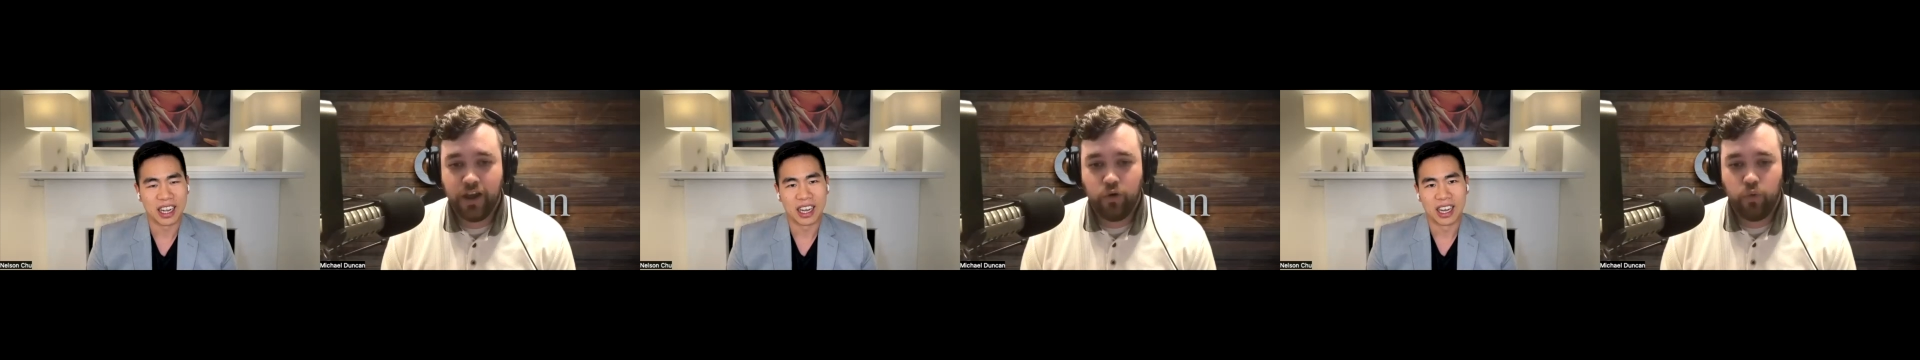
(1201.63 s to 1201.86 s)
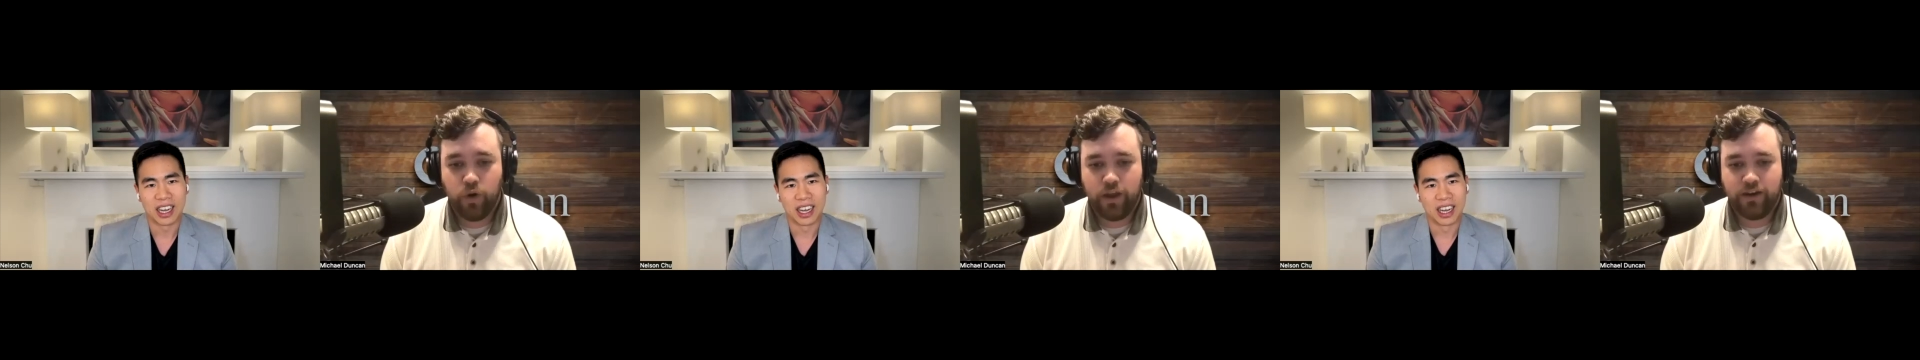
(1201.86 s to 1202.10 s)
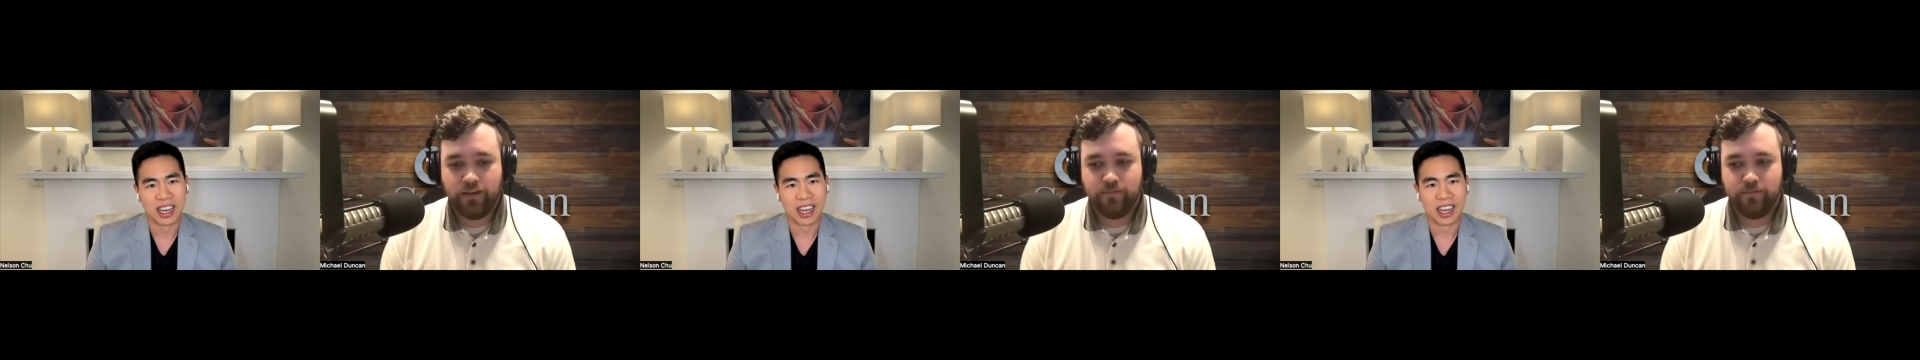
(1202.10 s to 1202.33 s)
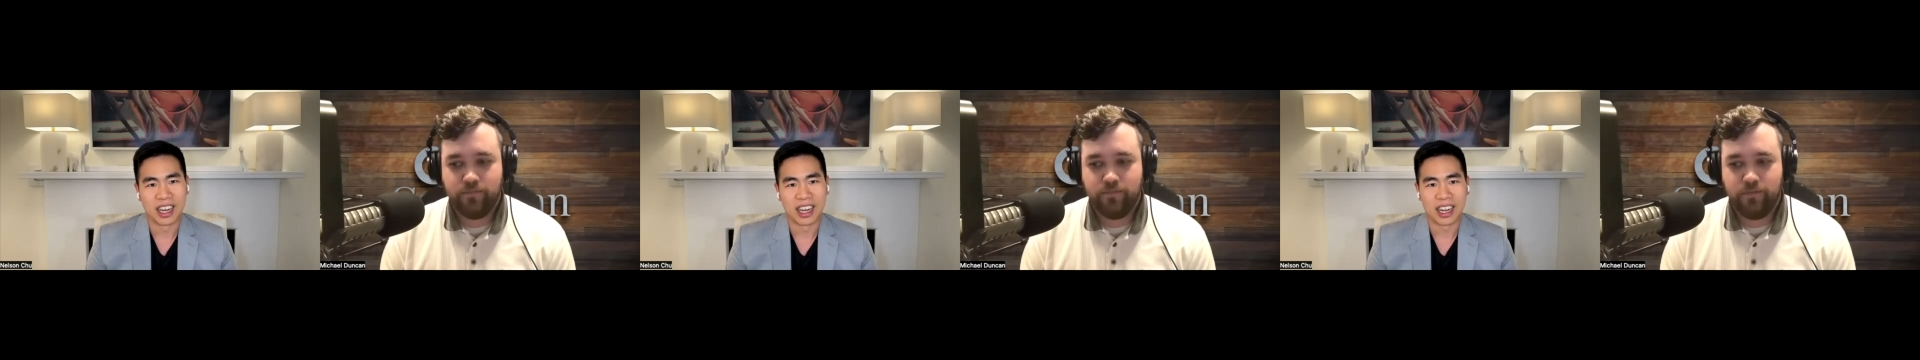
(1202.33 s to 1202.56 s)

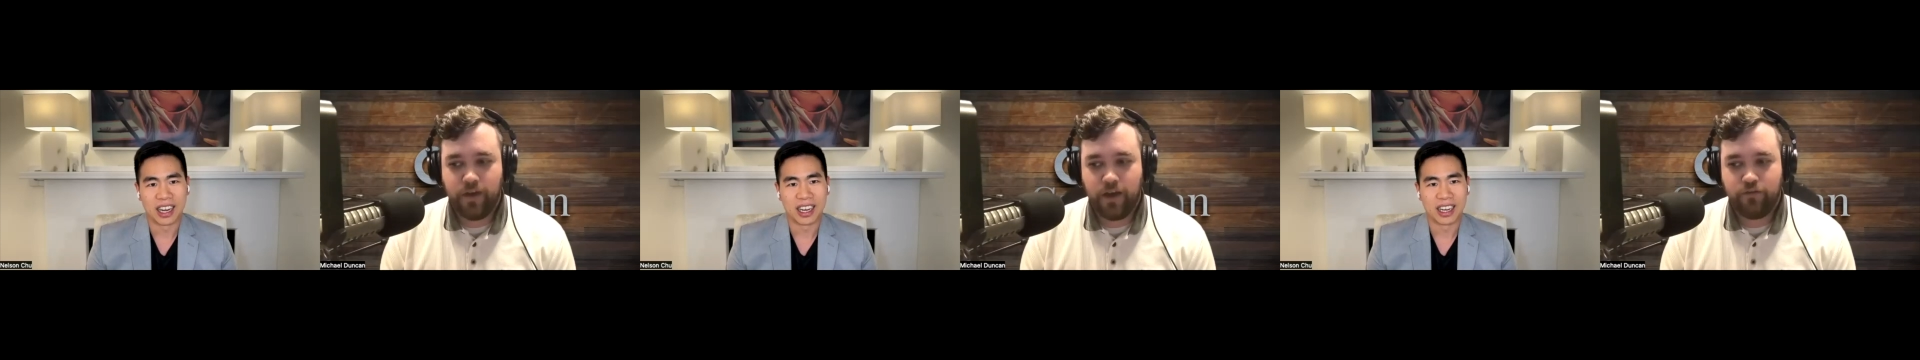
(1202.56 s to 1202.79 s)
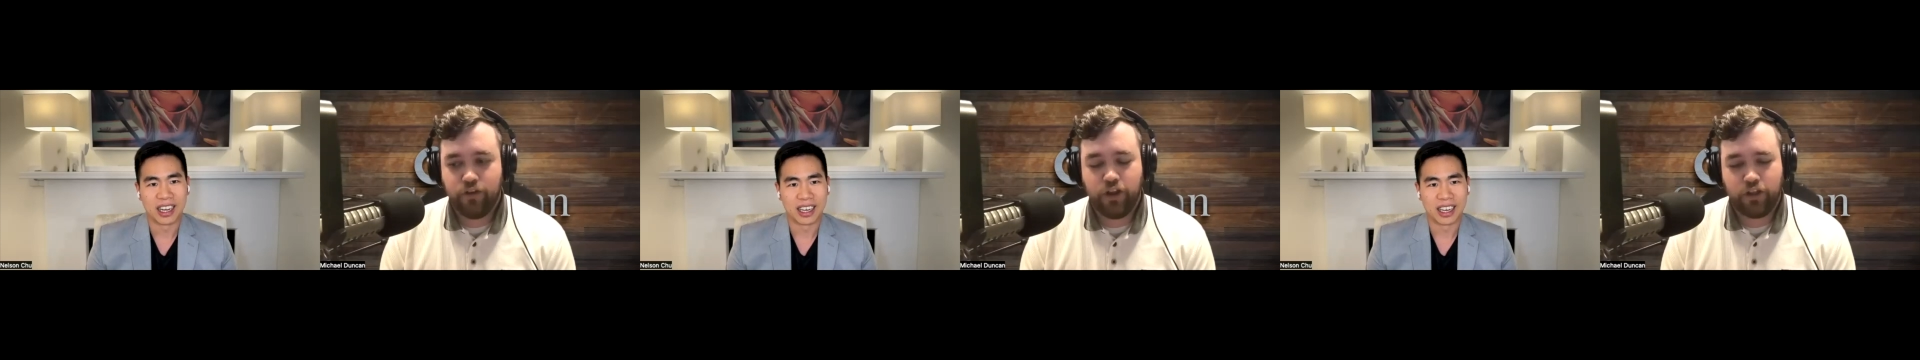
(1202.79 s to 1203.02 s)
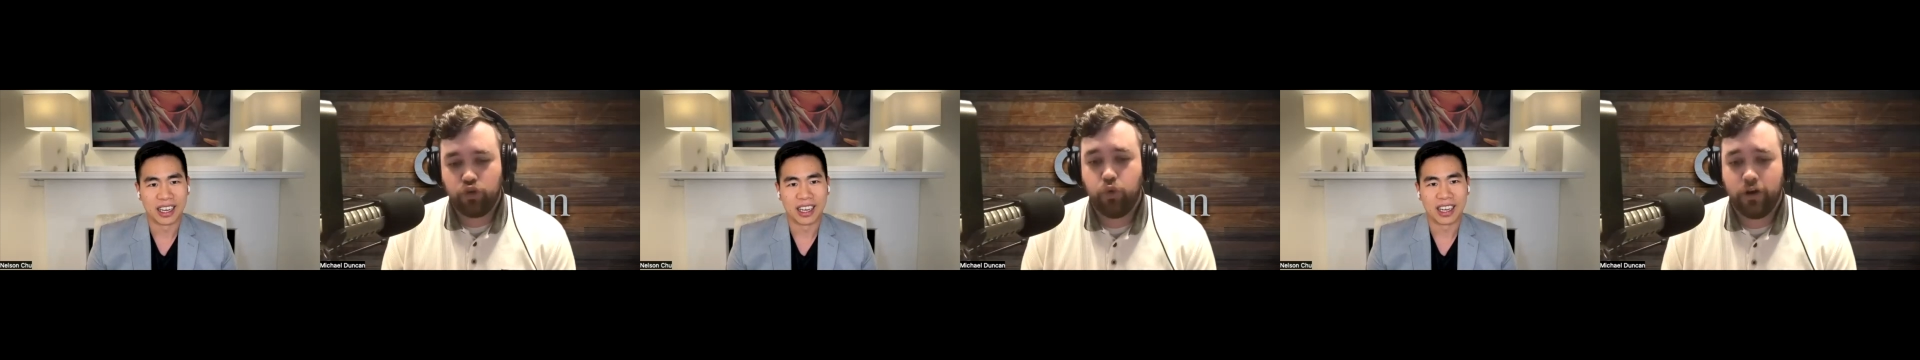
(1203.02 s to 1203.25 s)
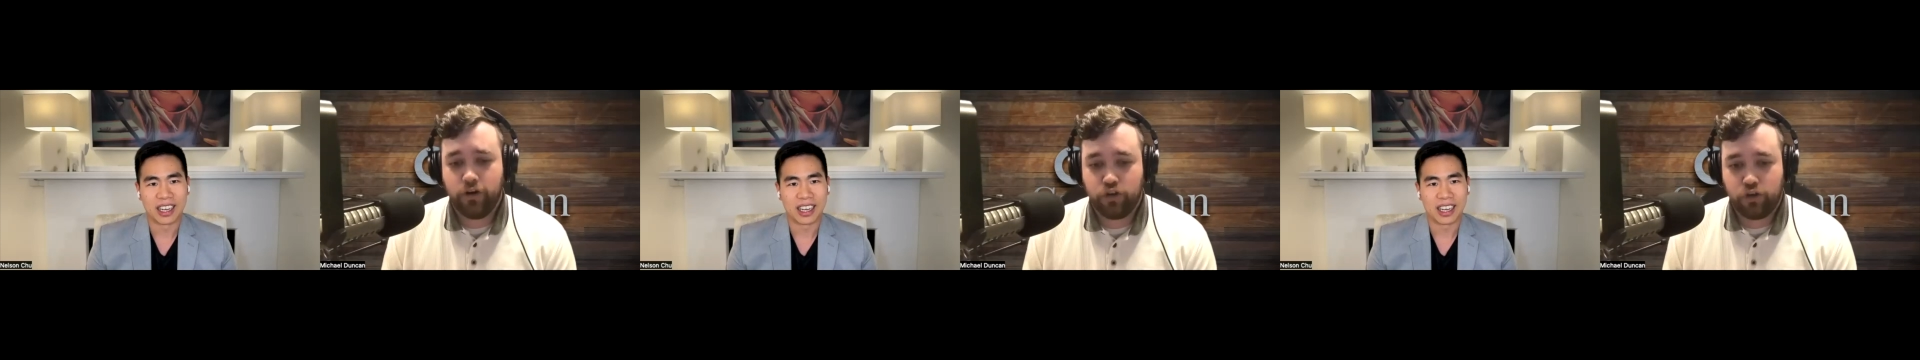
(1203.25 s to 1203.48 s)
Speaker 1: when I feel like
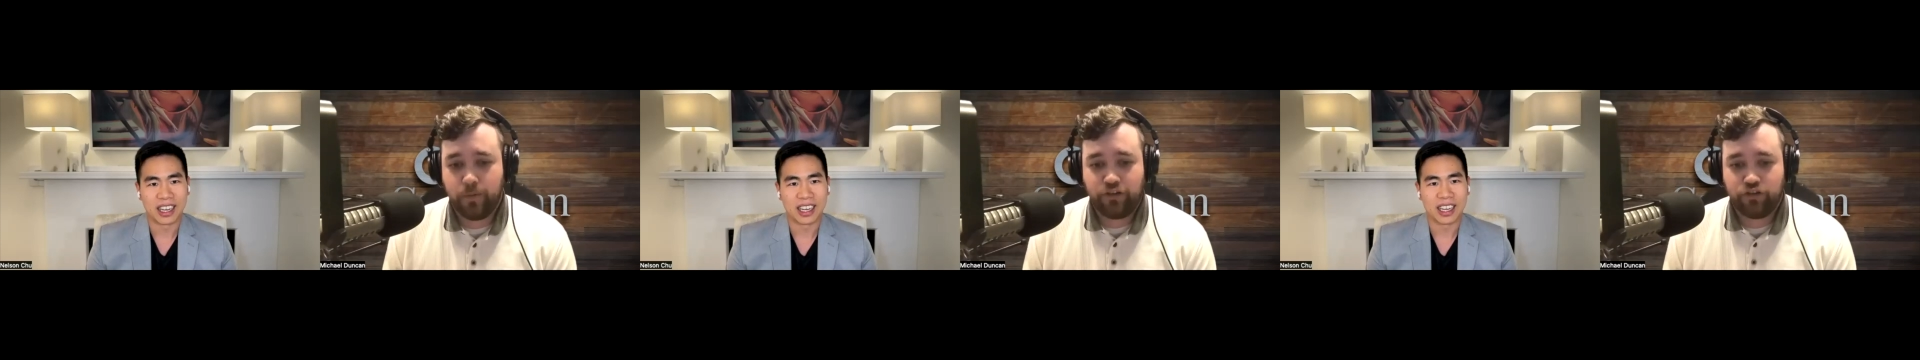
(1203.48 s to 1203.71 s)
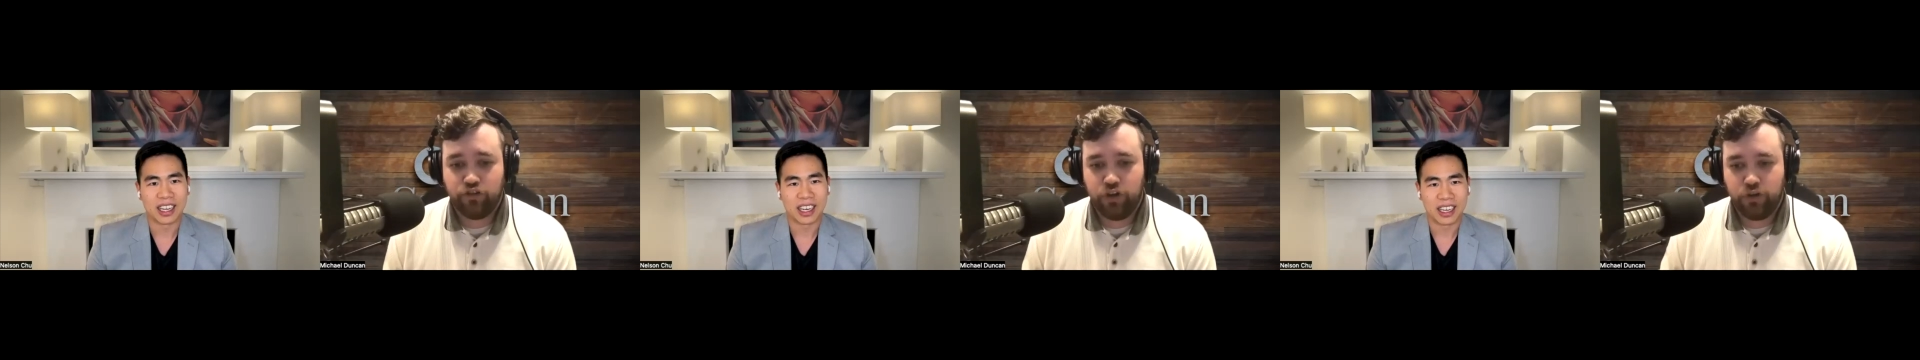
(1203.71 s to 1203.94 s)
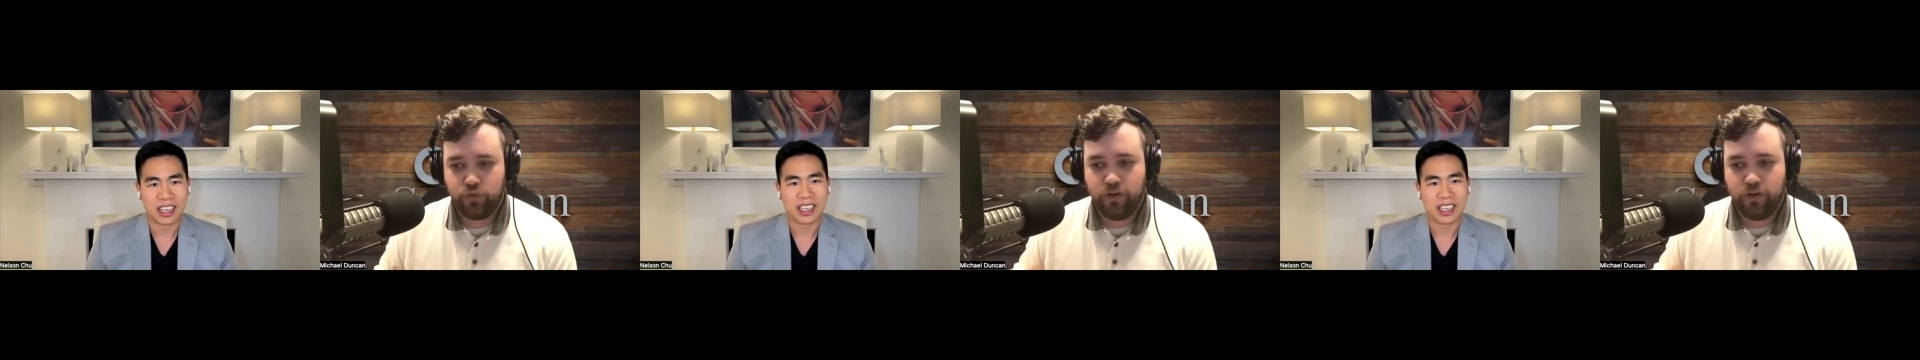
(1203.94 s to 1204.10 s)
Twitter especially is